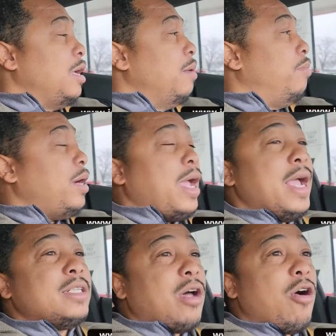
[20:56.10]
But
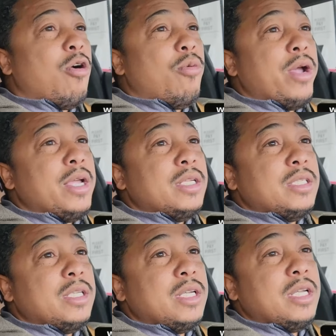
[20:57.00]
as
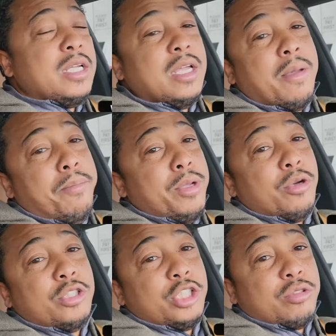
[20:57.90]
always,
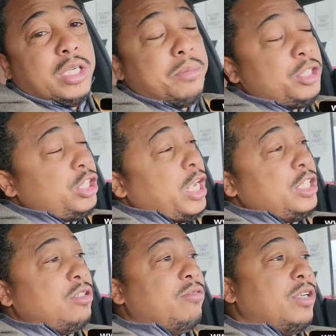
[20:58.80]
build your dreams,
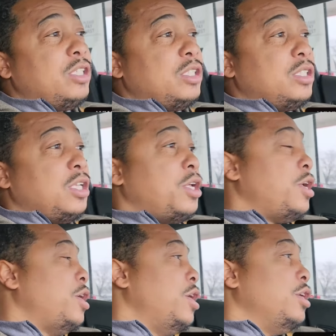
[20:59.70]
chase your visions.
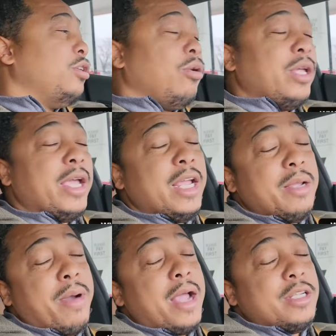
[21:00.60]
Don't let
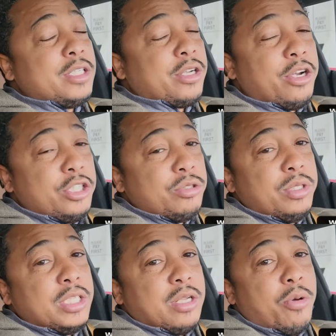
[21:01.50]
anybody discourage you.
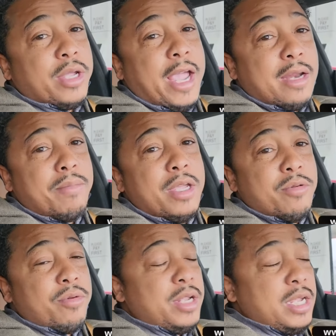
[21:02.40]
It's okay to be
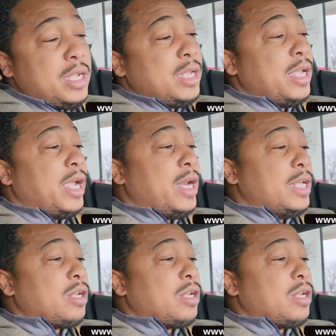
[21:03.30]
unique. And as